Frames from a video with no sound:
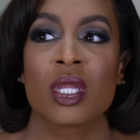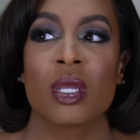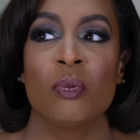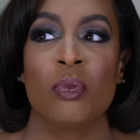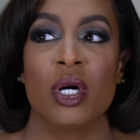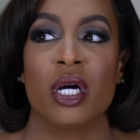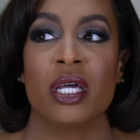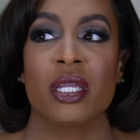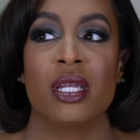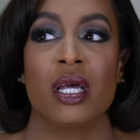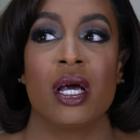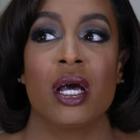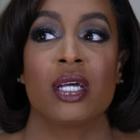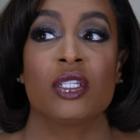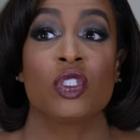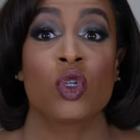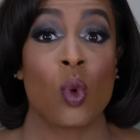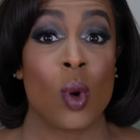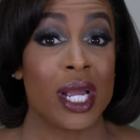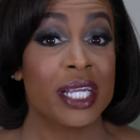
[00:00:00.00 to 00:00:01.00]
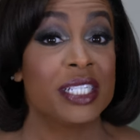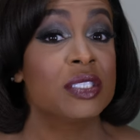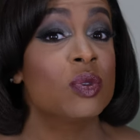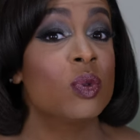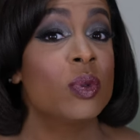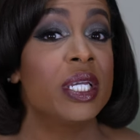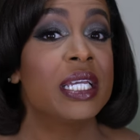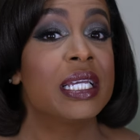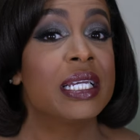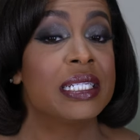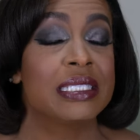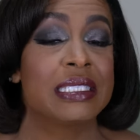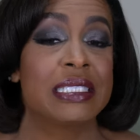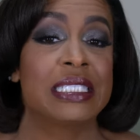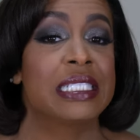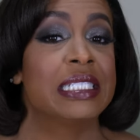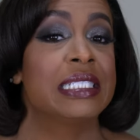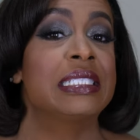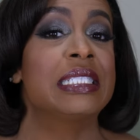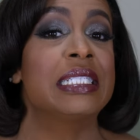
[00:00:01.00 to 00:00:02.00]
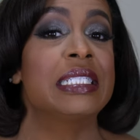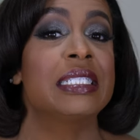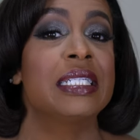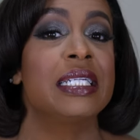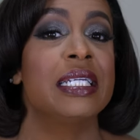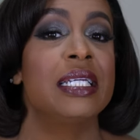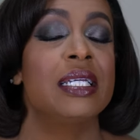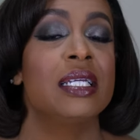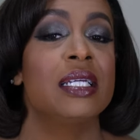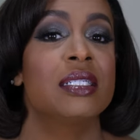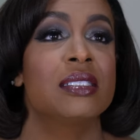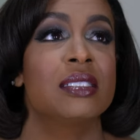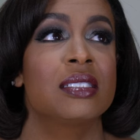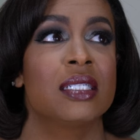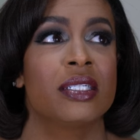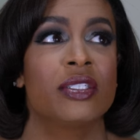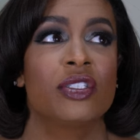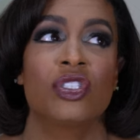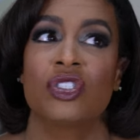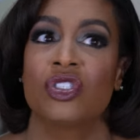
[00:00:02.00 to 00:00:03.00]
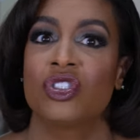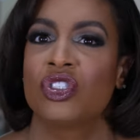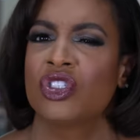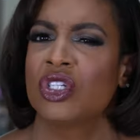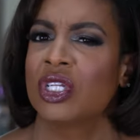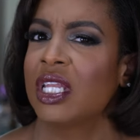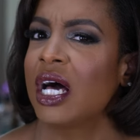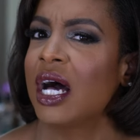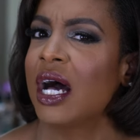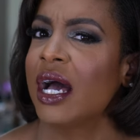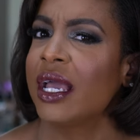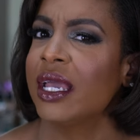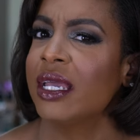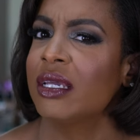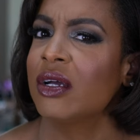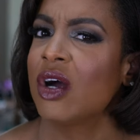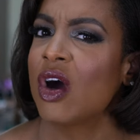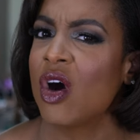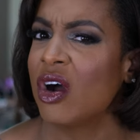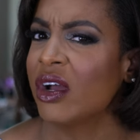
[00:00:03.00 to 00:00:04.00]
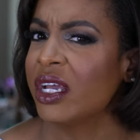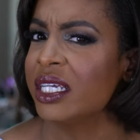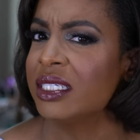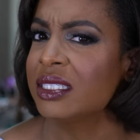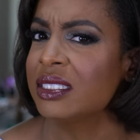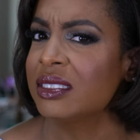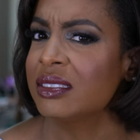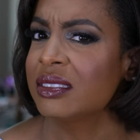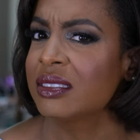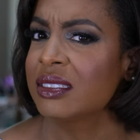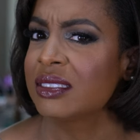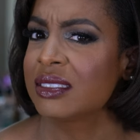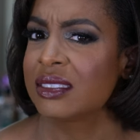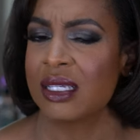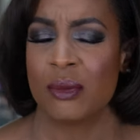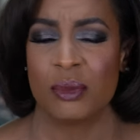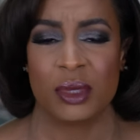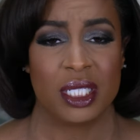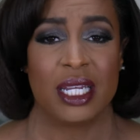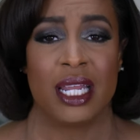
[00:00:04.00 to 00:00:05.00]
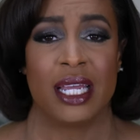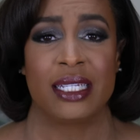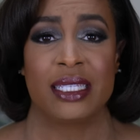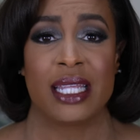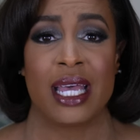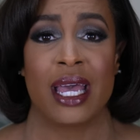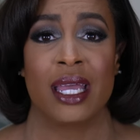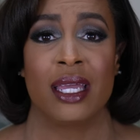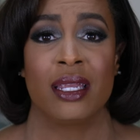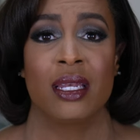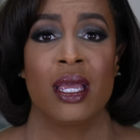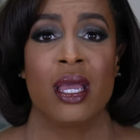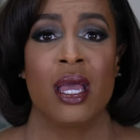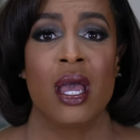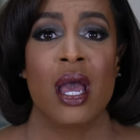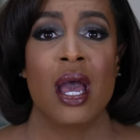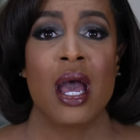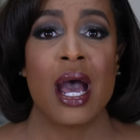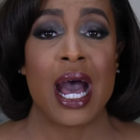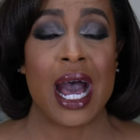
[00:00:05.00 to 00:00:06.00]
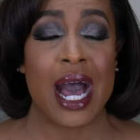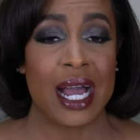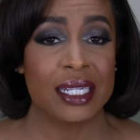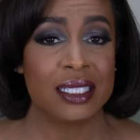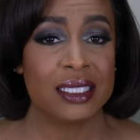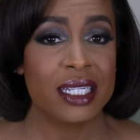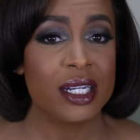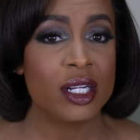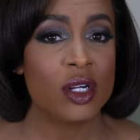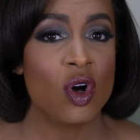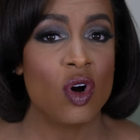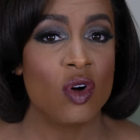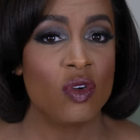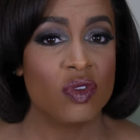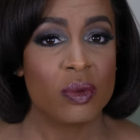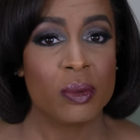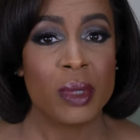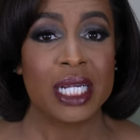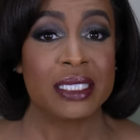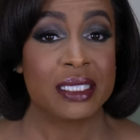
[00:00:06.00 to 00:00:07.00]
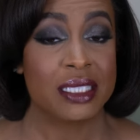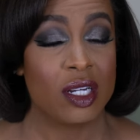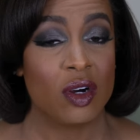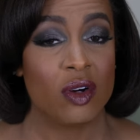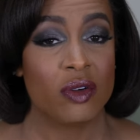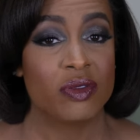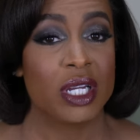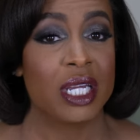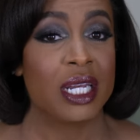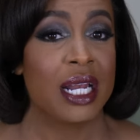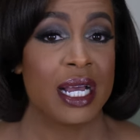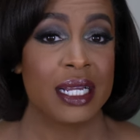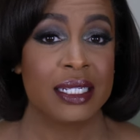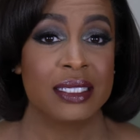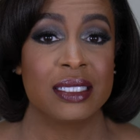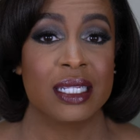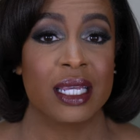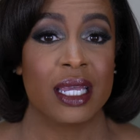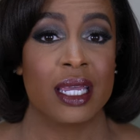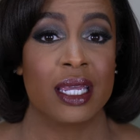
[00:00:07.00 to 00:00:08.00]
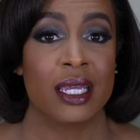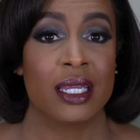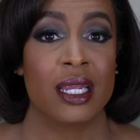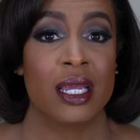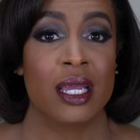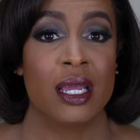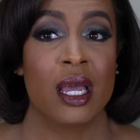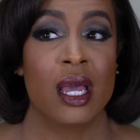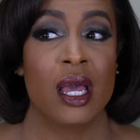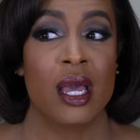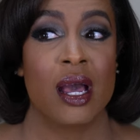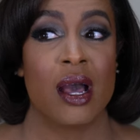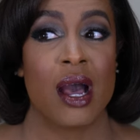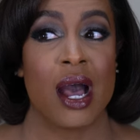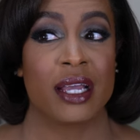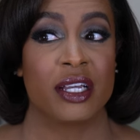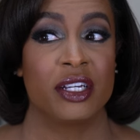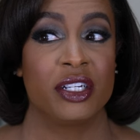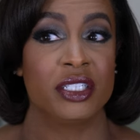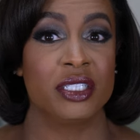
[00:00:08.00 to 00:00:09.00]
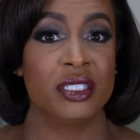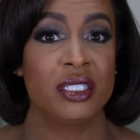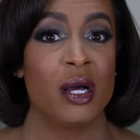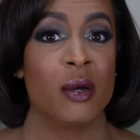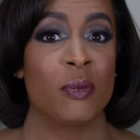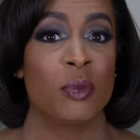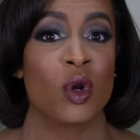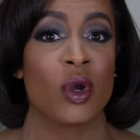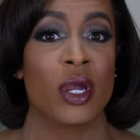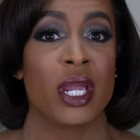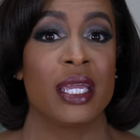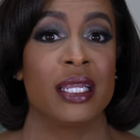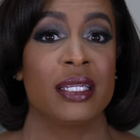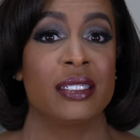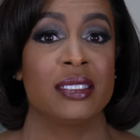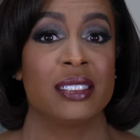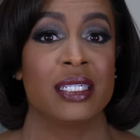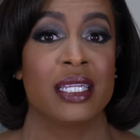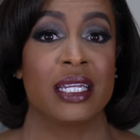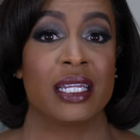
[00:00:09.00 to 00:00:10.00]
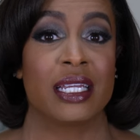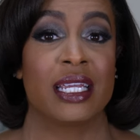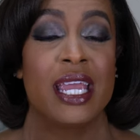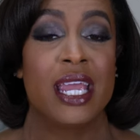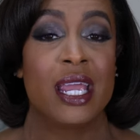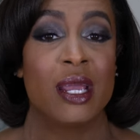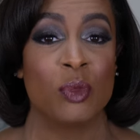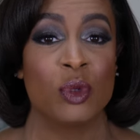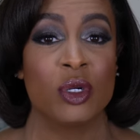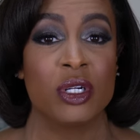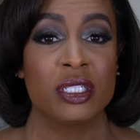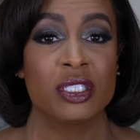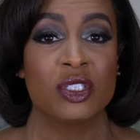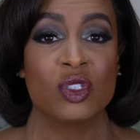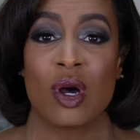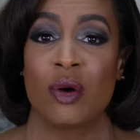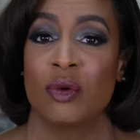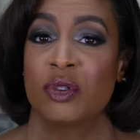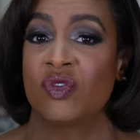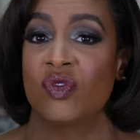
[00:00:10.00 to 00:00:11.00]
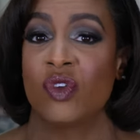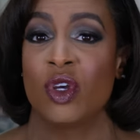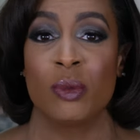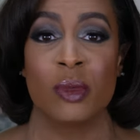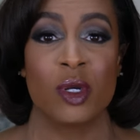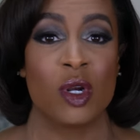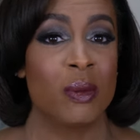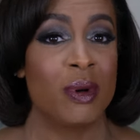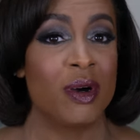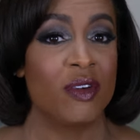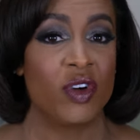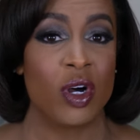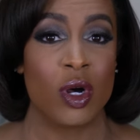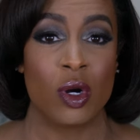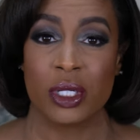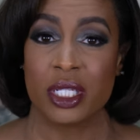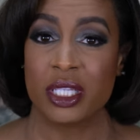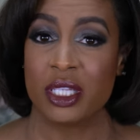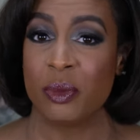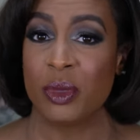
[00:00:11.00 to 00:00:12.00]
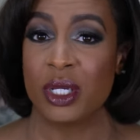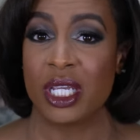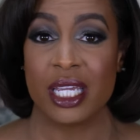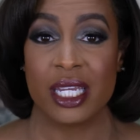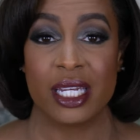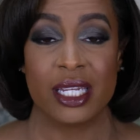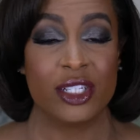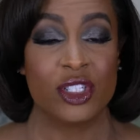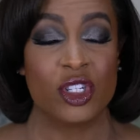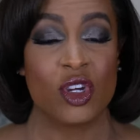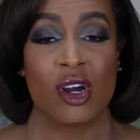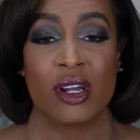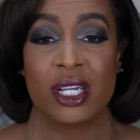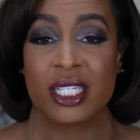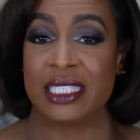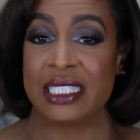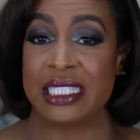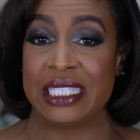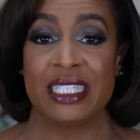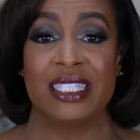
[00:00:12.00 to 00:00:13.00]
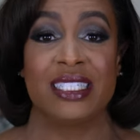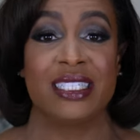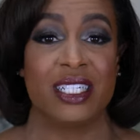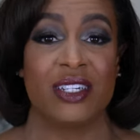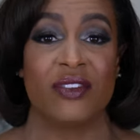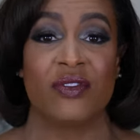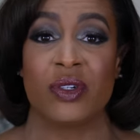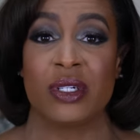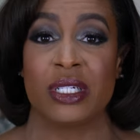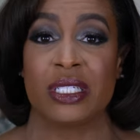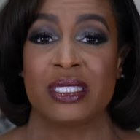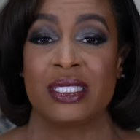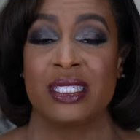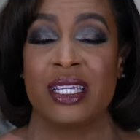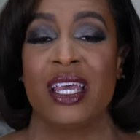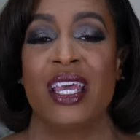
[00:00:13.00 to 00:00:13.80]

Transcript: but twice a week consistently since July, August, something like that. I set a goal for myself and I said I couldn't upgrade to get a camera, so I was filming on my phone in the beginning. Y'all can see the difference